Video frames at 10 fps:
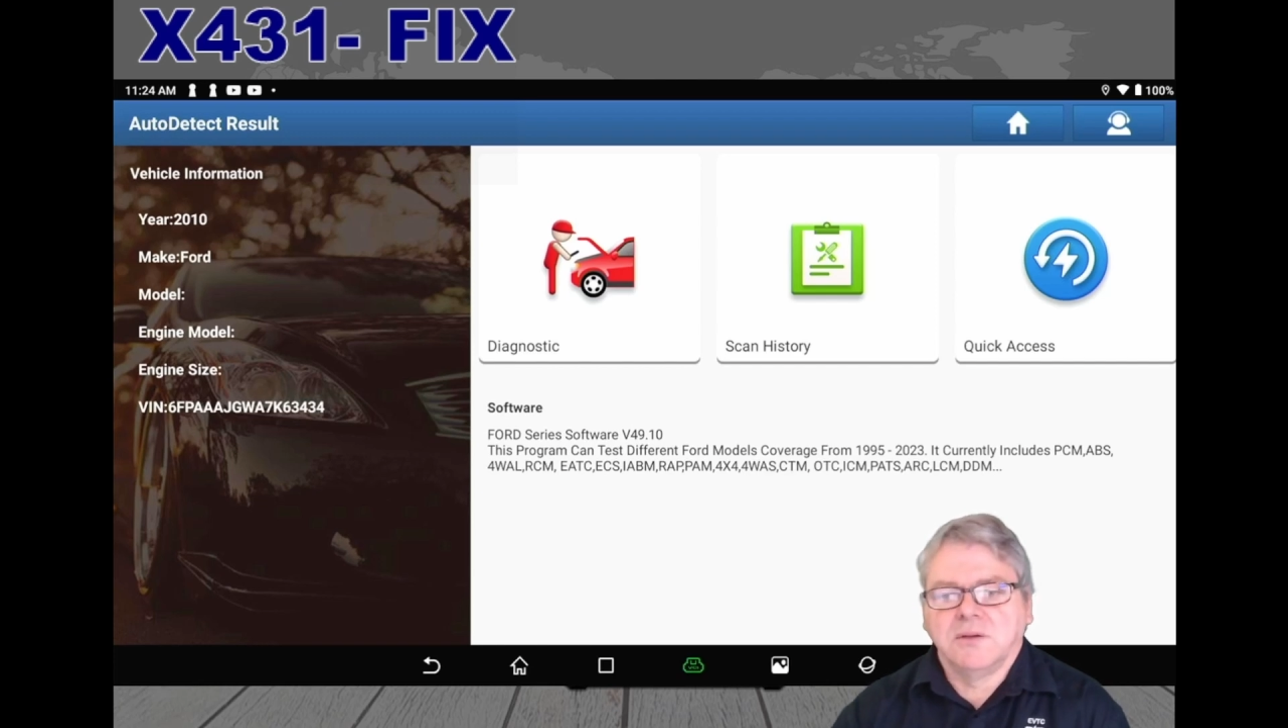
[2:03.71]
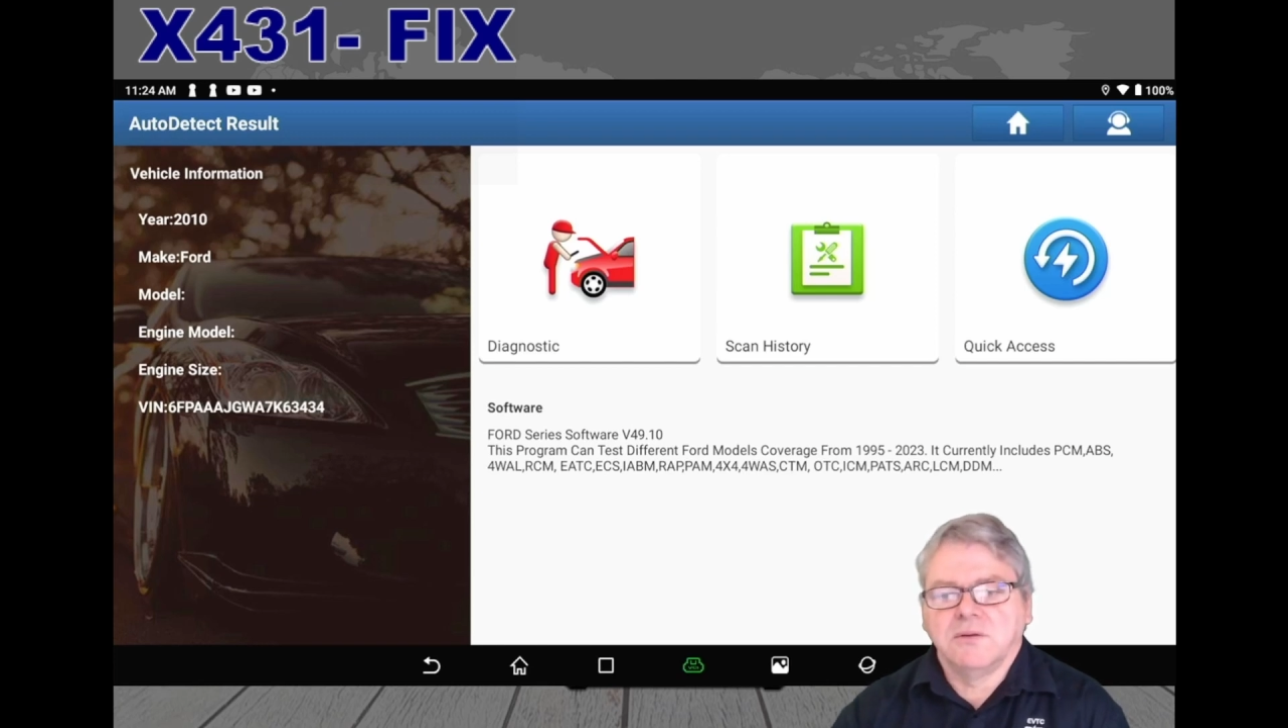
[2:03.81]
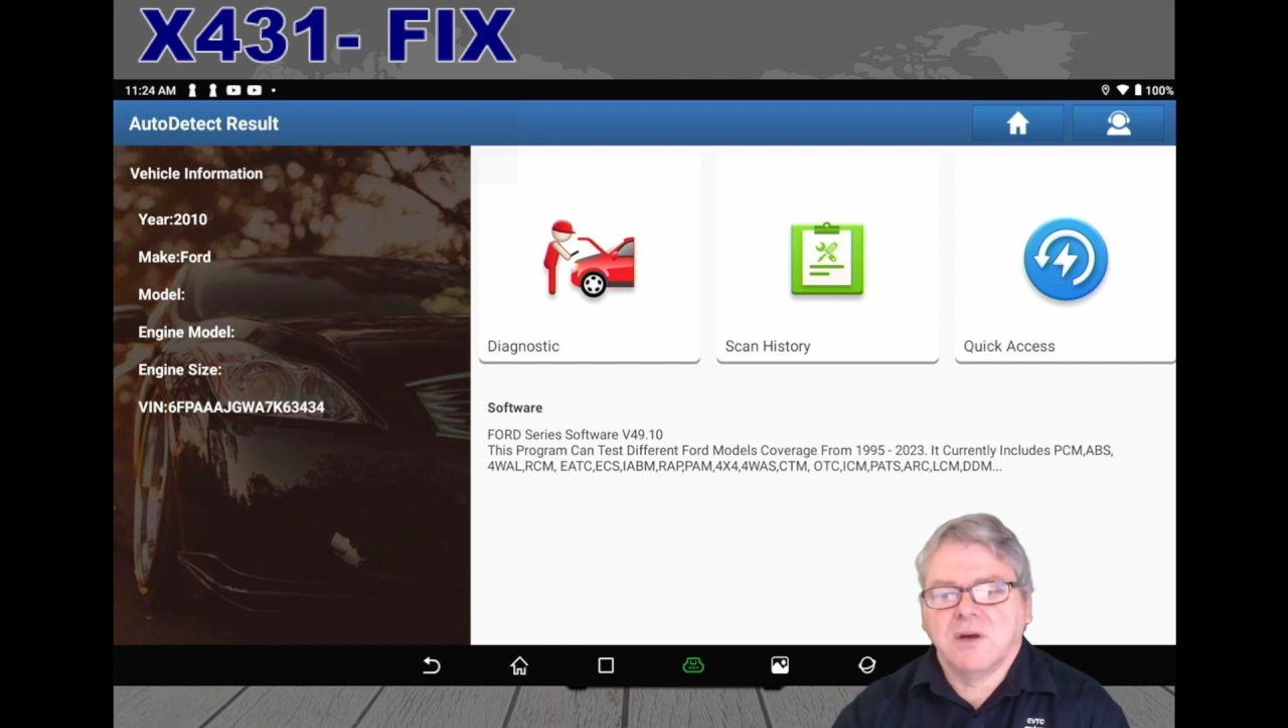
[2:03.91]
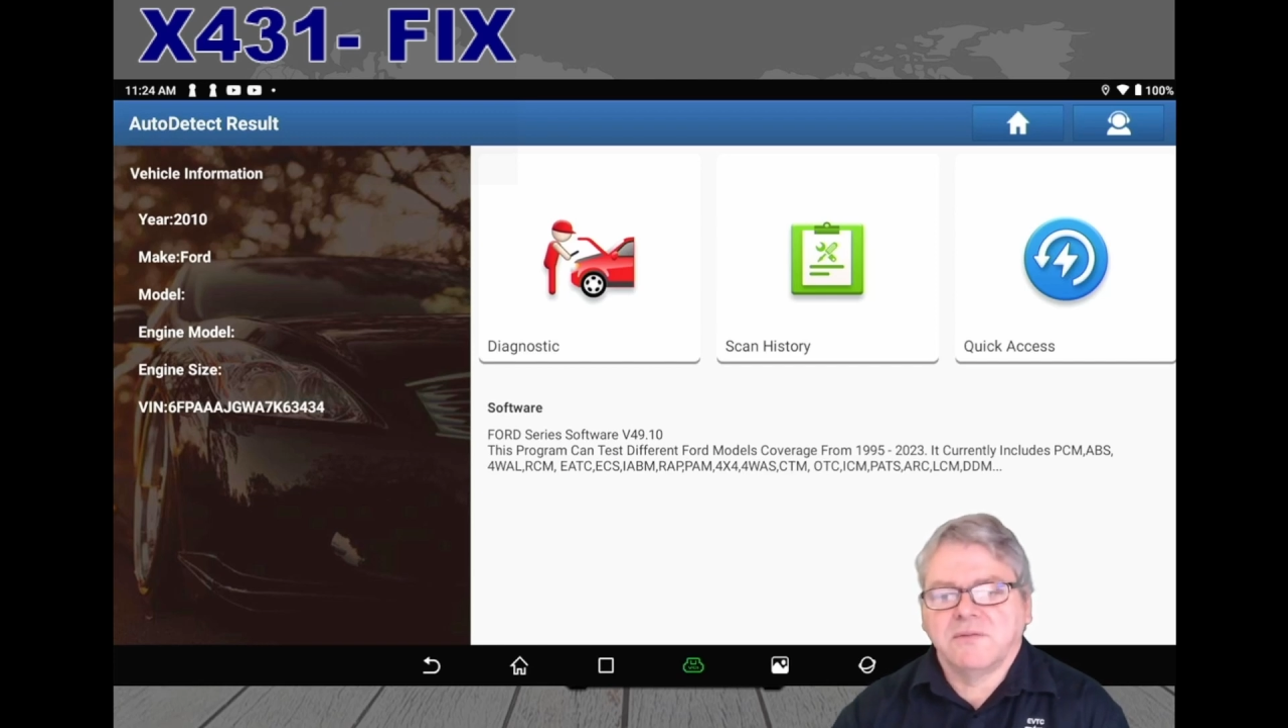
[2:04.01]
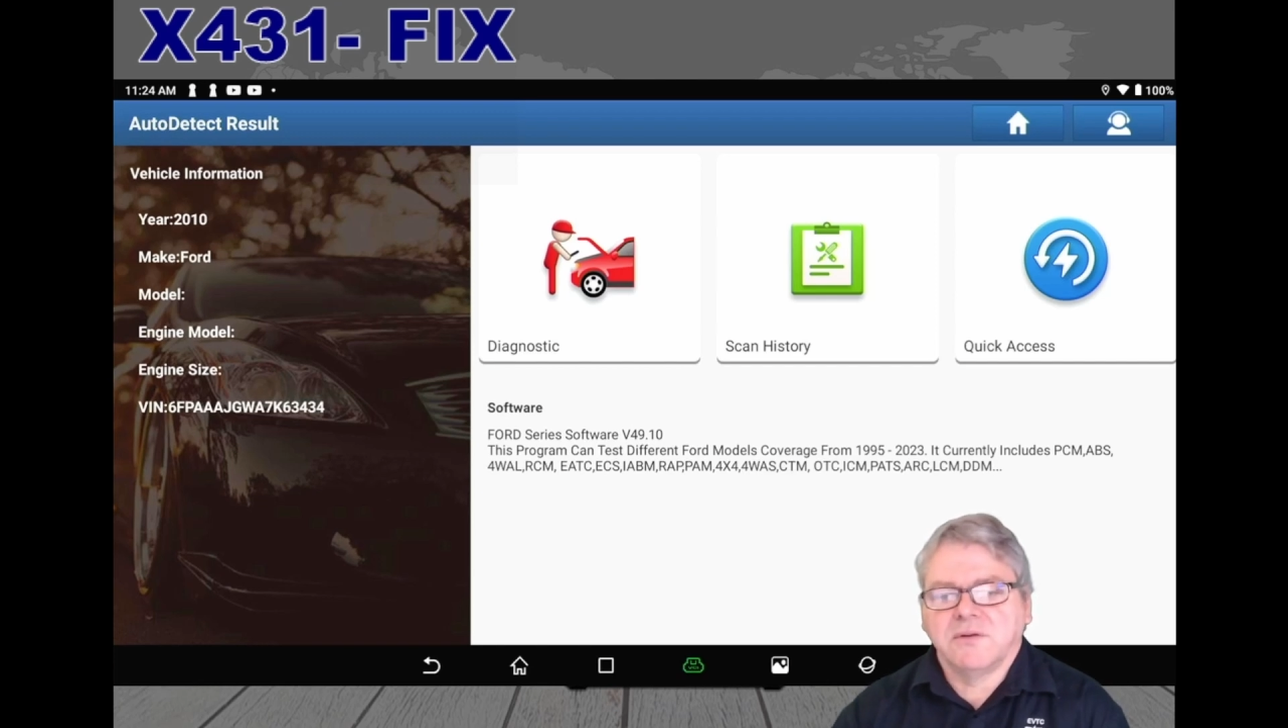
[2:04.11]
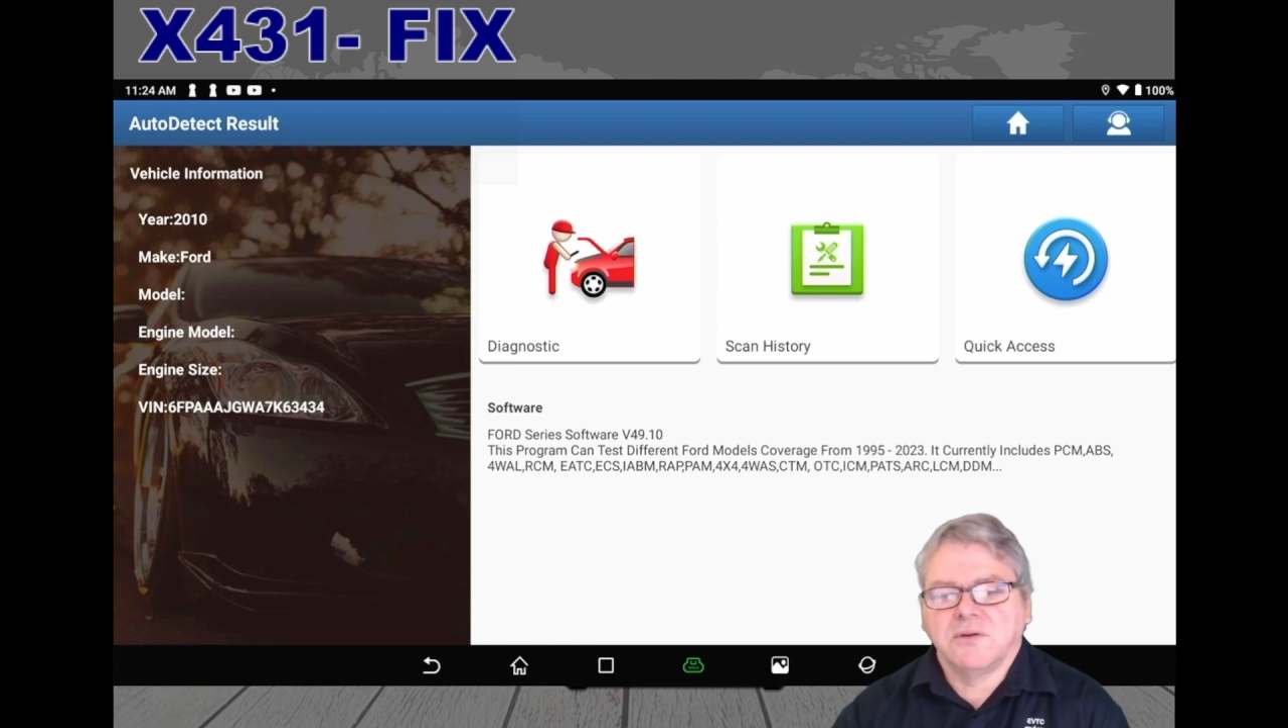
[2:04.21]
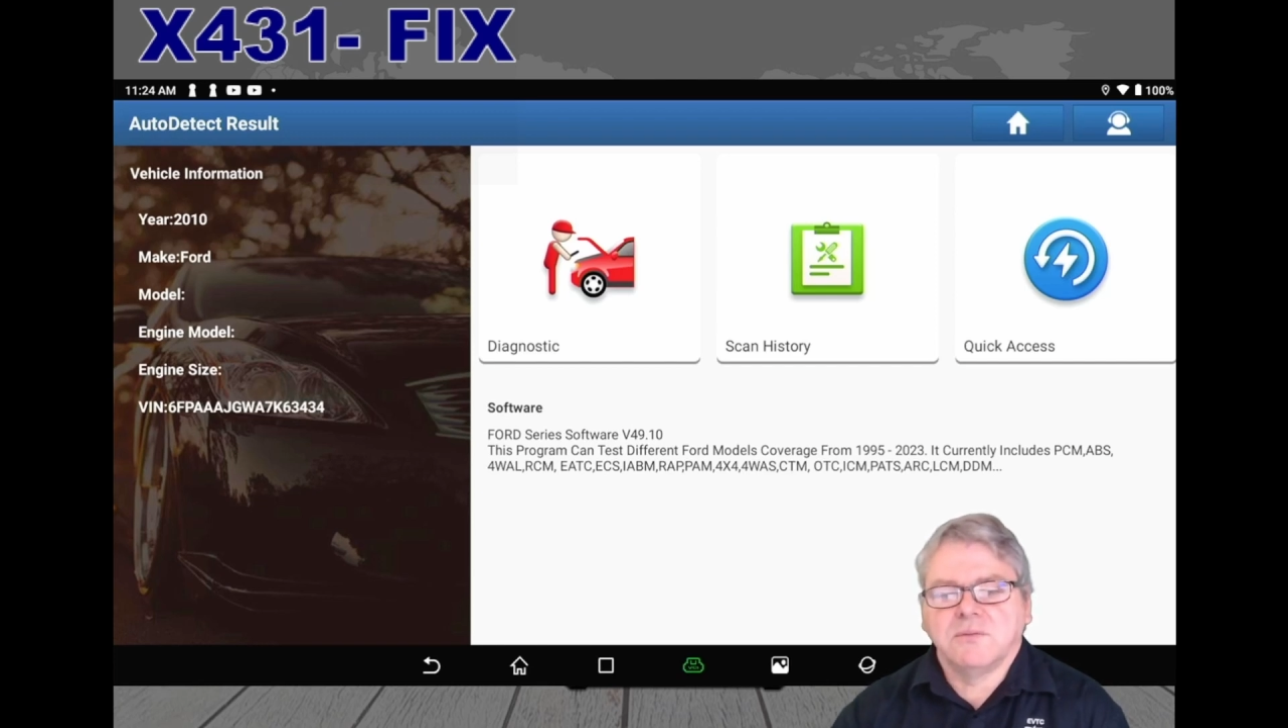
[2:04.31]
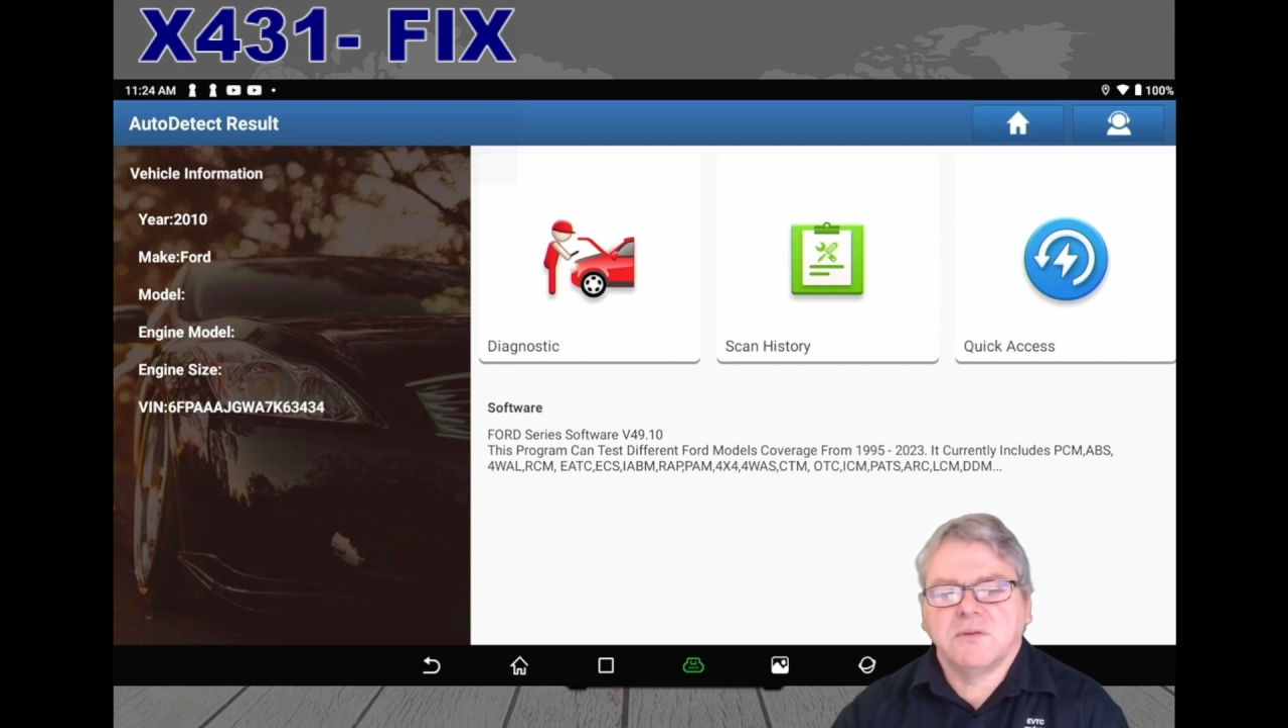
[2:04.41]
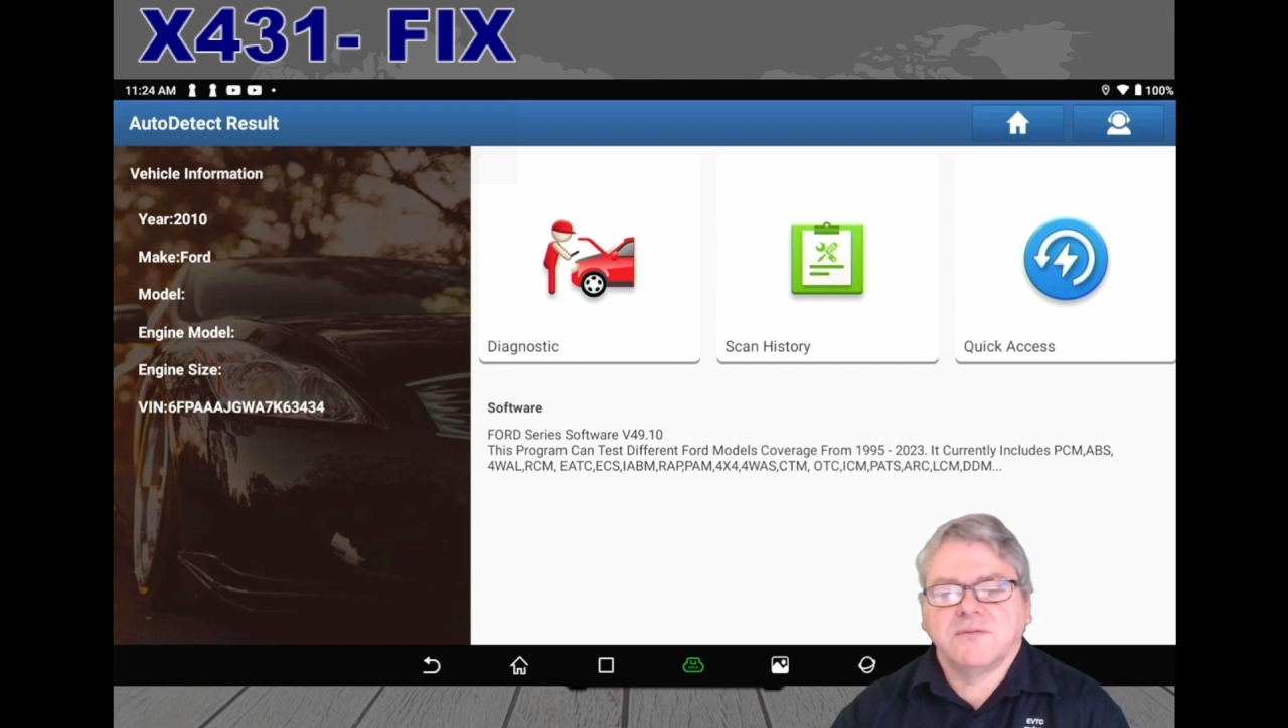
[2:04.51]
you'll have the normal